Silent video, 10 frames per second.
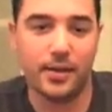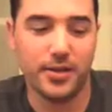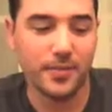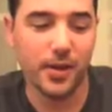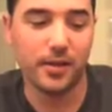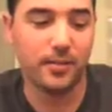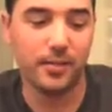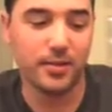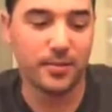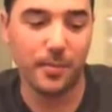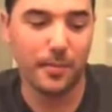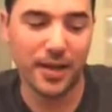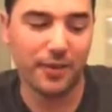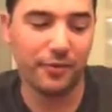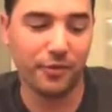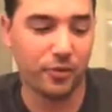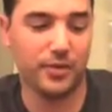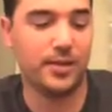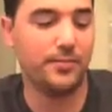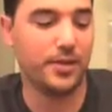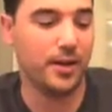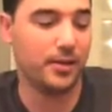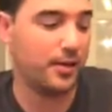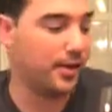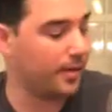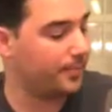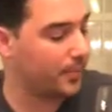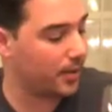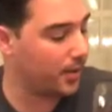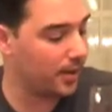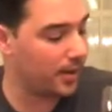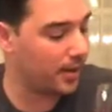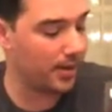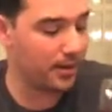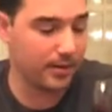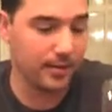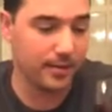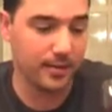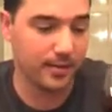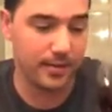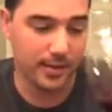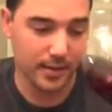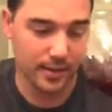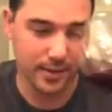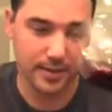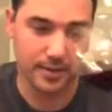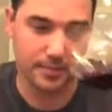You smell some big fruit deep down in there, and you know, it